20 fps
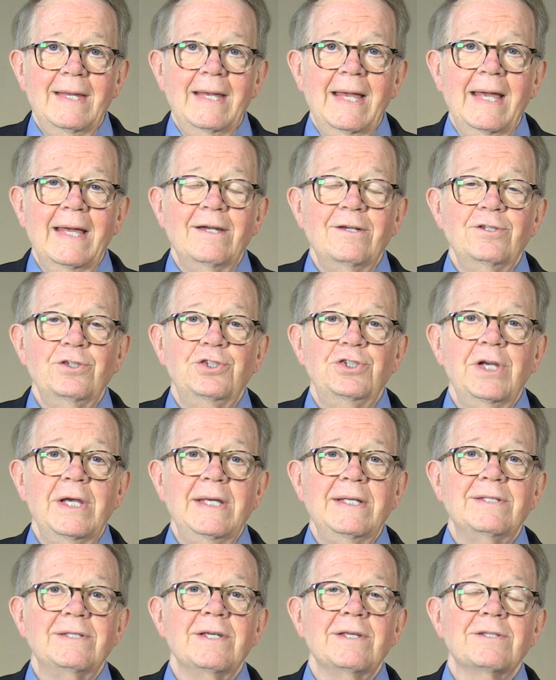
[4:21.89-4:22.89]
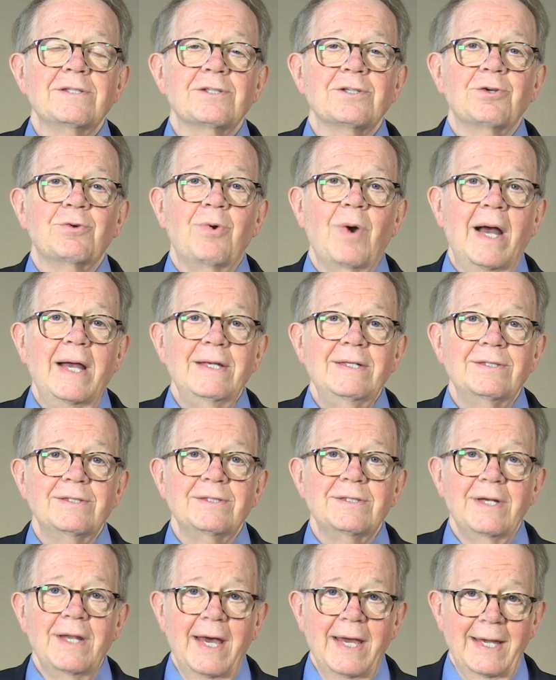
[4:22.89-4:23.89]
In Jesus
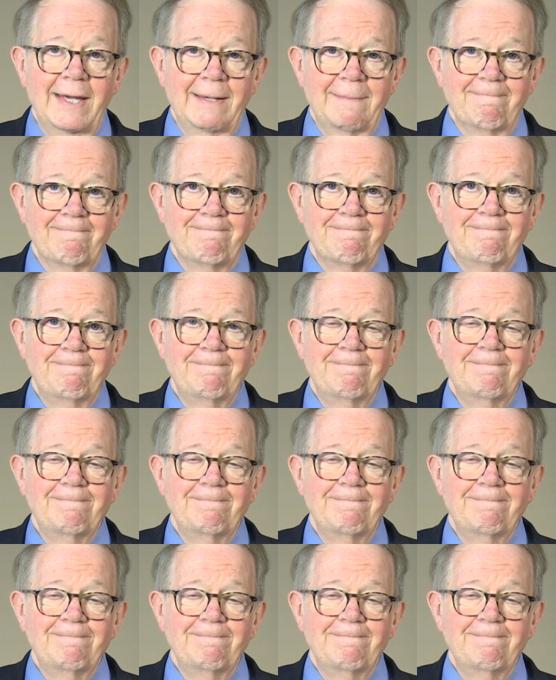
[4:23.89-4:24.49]
Christ's name,